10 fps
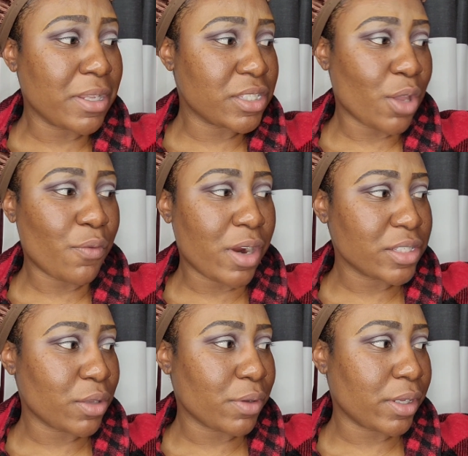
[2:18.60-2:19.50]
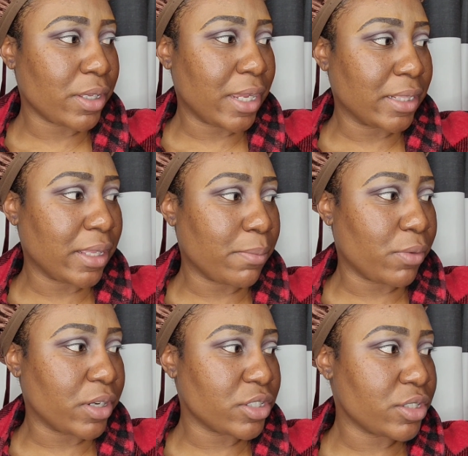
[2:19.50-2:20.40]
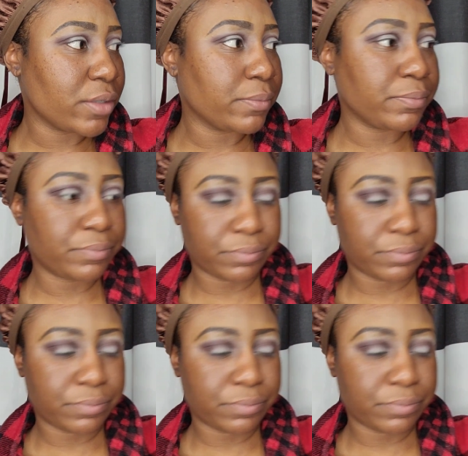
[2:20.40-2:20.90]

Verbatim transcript: But so far so good. Like that brush